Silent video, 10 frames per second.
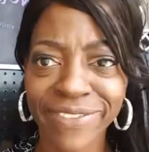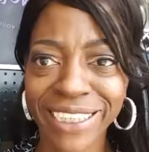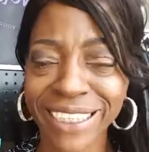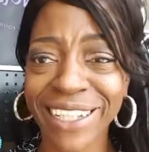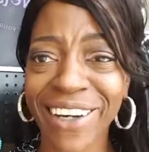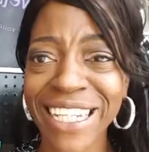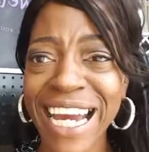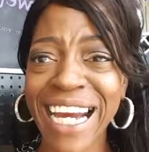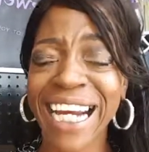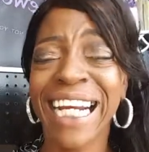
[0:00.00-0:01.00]
So
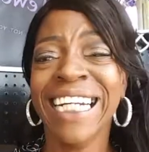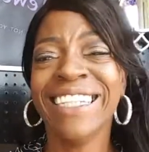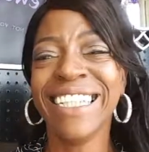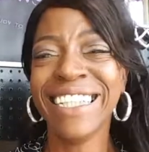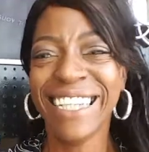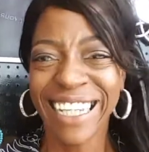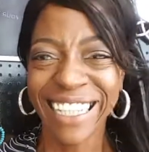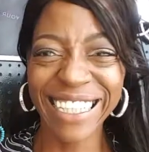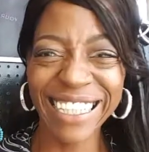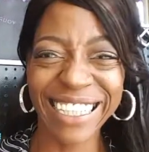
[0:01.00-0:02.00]
yeah,
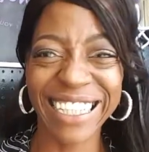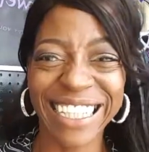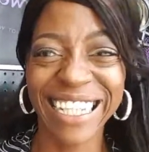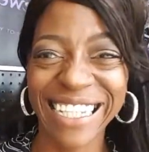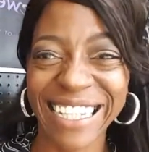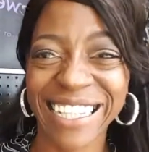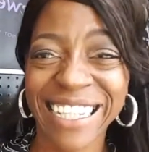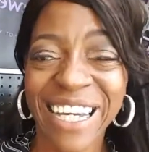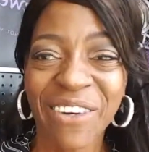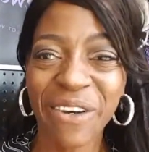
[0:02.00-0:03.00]
this is Tikiesha
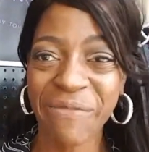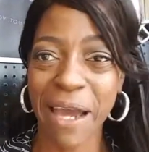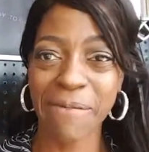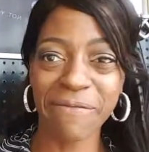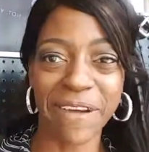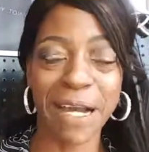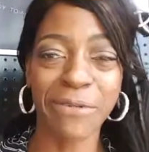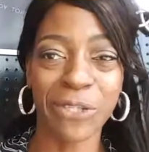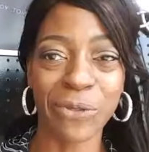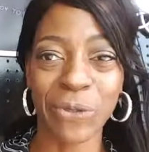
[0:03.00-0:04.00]
with
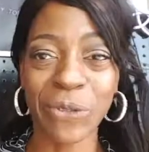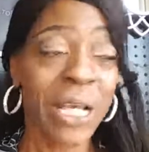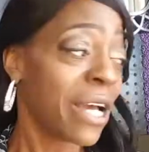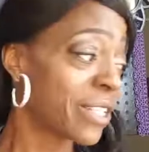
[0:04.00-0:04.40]
FabandFive Jewels.